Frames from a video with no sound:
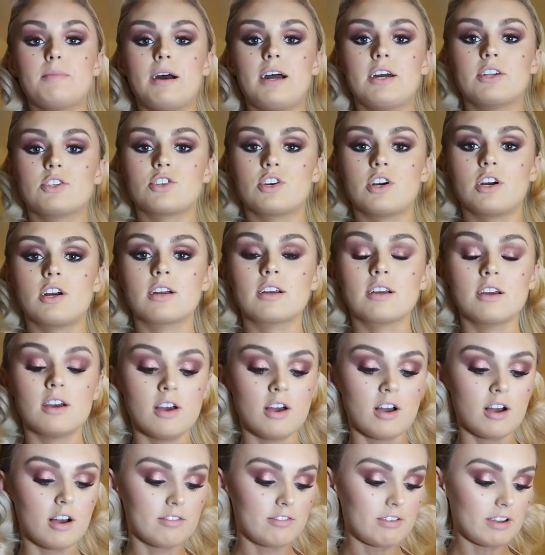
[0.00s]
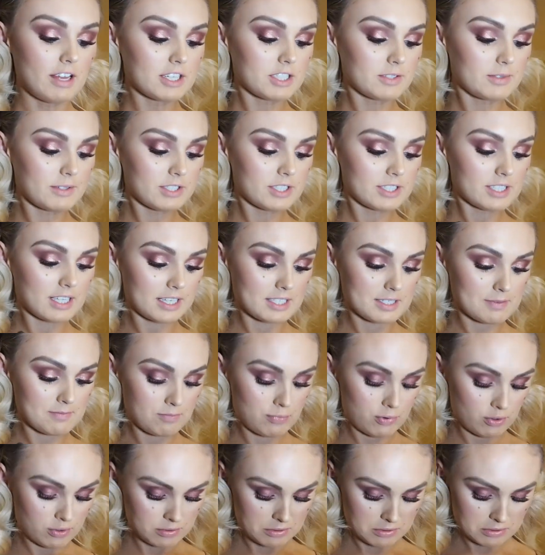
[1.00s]
Patrick. So like, do I just get some
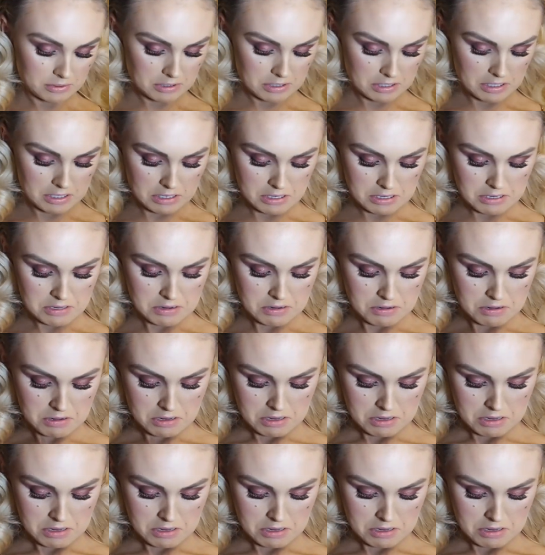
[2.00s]
bronzer